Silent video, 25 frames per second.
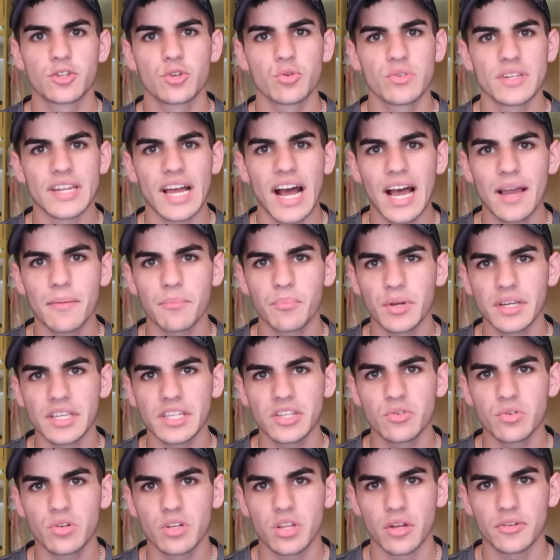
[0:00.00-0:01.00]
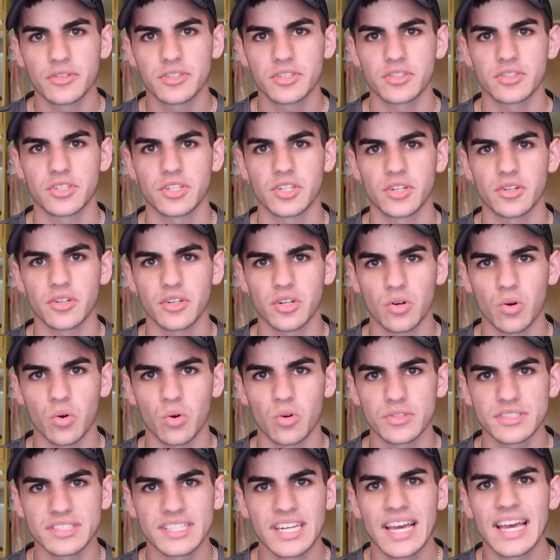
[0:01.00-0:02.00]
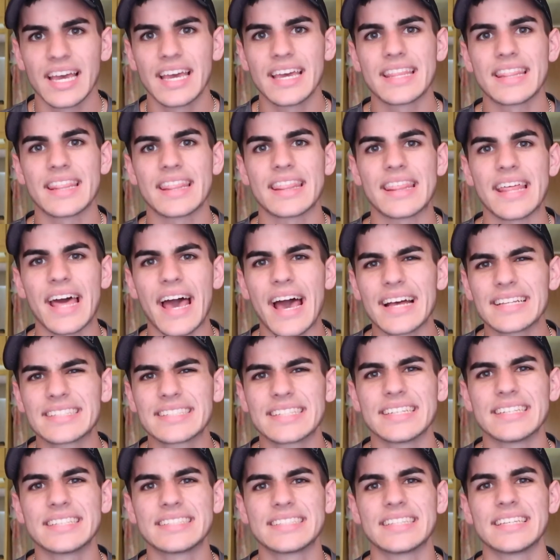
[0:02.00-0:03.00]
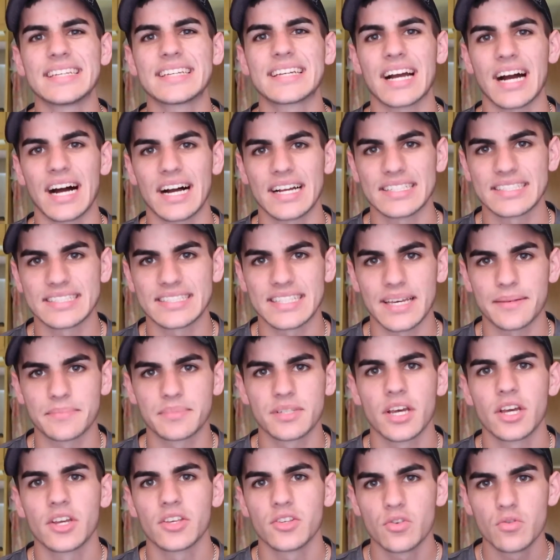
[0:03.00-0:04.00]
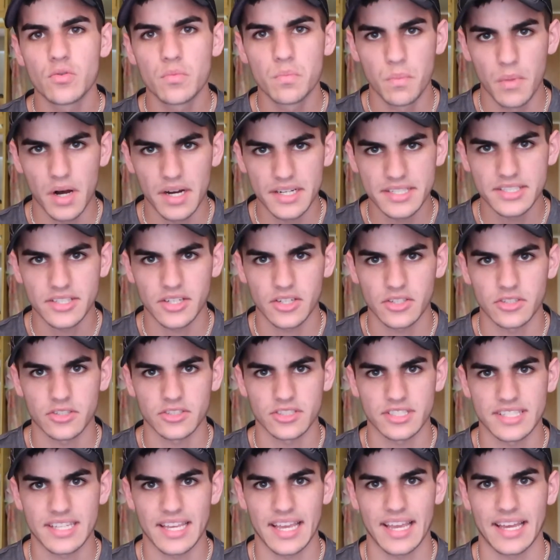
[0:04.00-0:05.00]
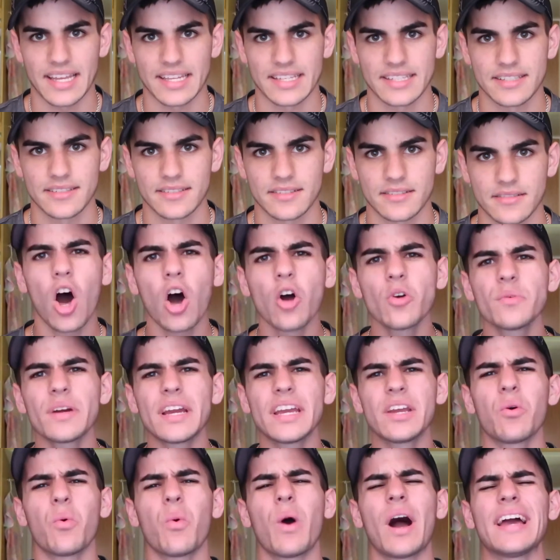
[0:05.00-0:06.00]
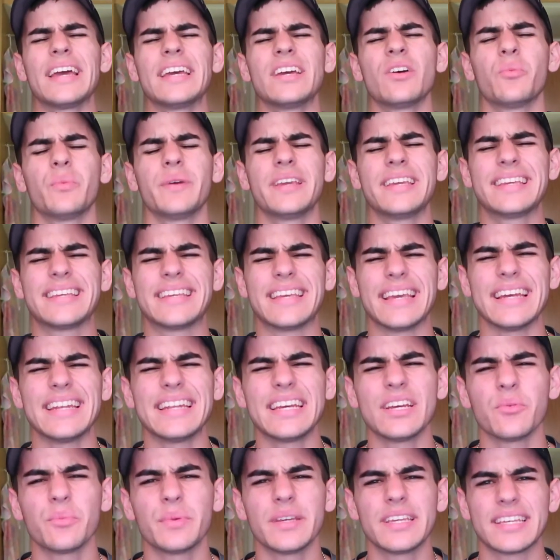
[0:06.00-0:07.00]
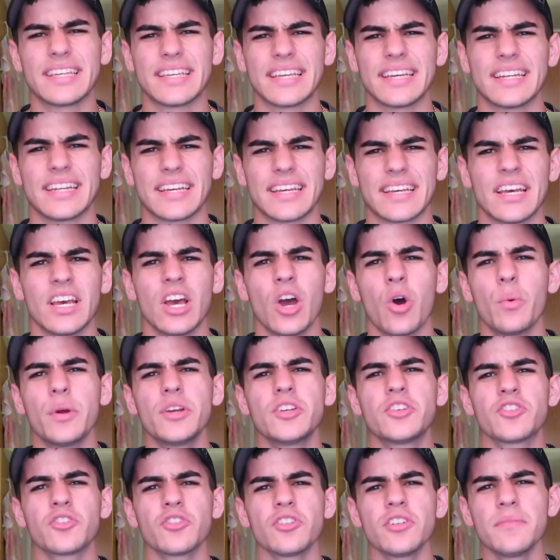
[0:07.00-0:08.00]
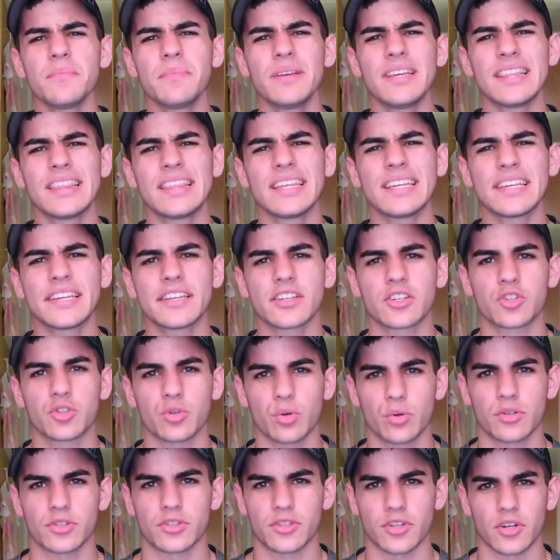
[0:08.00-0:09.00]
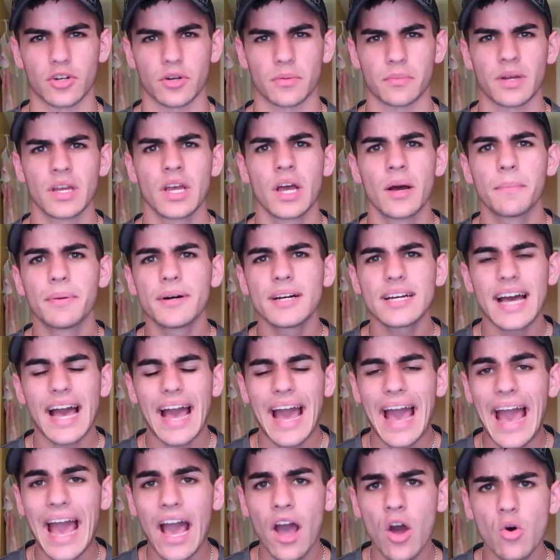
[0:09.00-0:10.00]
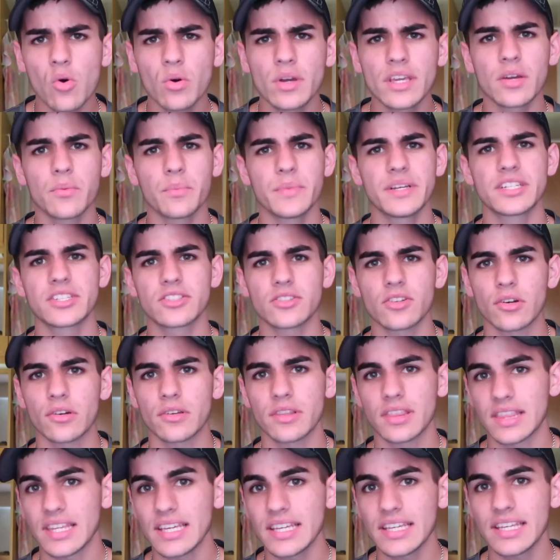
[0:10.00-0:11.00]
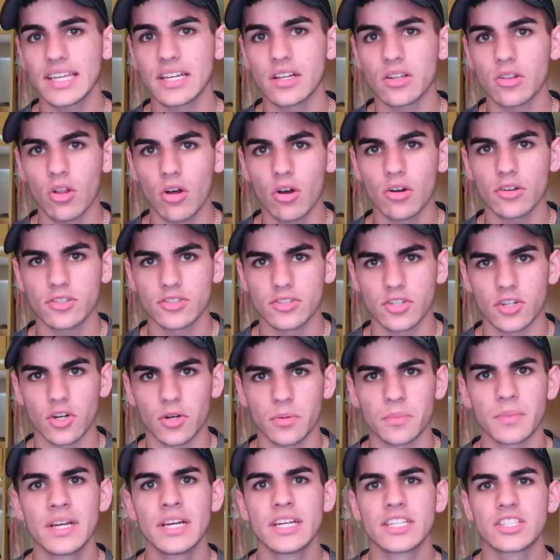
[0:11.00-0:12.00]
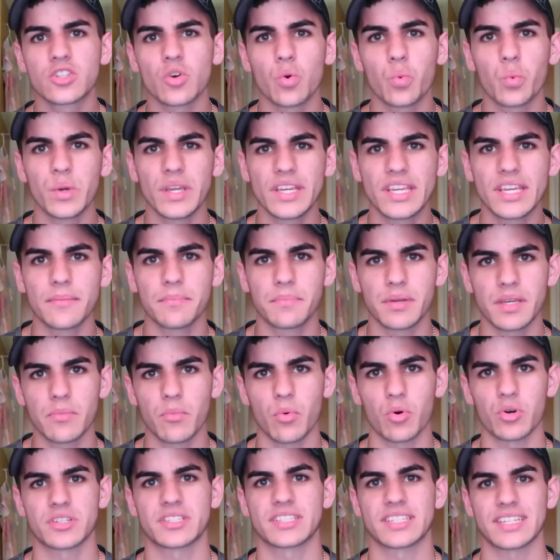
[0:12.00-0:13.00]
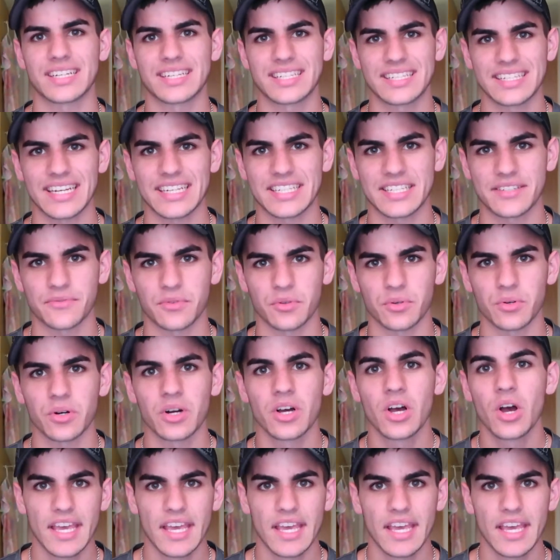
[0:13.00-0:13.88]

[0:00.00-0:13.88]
do not bring you closer to your goals, and that is the concept you must understand. Alright Wyatt, we get it. We shouldn't be thinking short term, but how can we start thinking long term so we can be more successful?